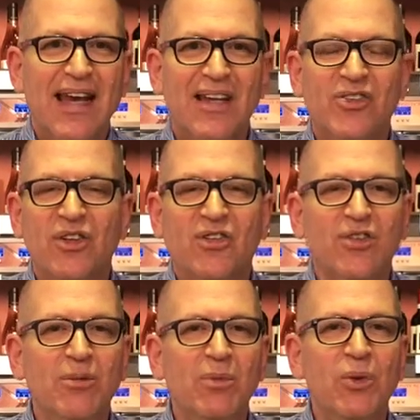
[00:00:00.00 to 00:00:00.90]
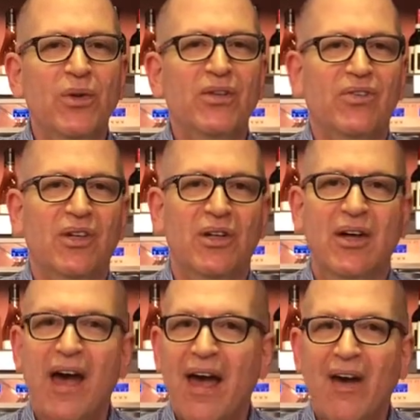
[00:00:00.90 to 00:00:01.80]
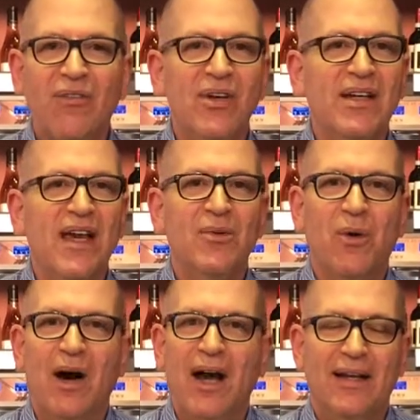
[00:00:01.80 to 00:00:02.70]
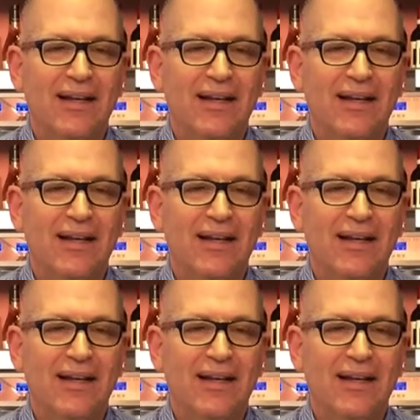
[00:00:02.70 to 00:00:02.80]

It's just smooth as silk, everyday wine.